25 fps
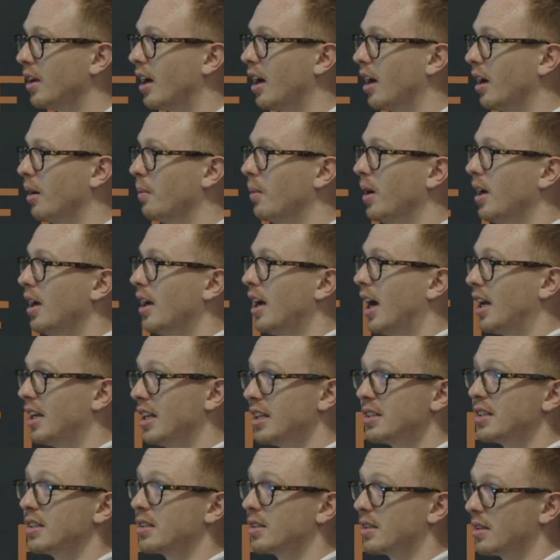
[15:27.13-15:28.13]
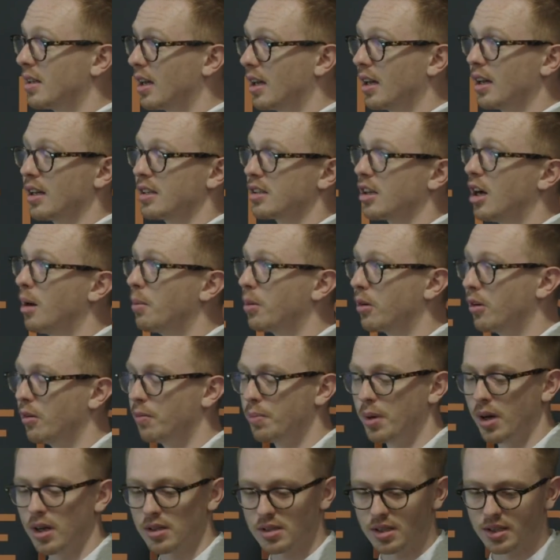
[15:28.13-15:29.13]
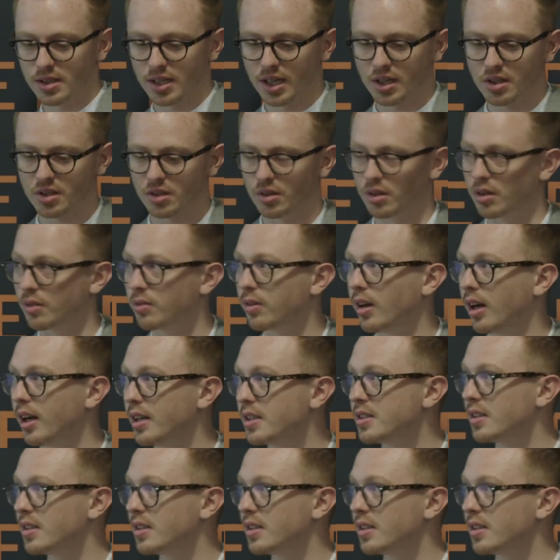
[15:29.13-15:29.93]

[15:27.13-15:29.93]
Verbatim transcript: Um, and this is an example of personalization on the fly.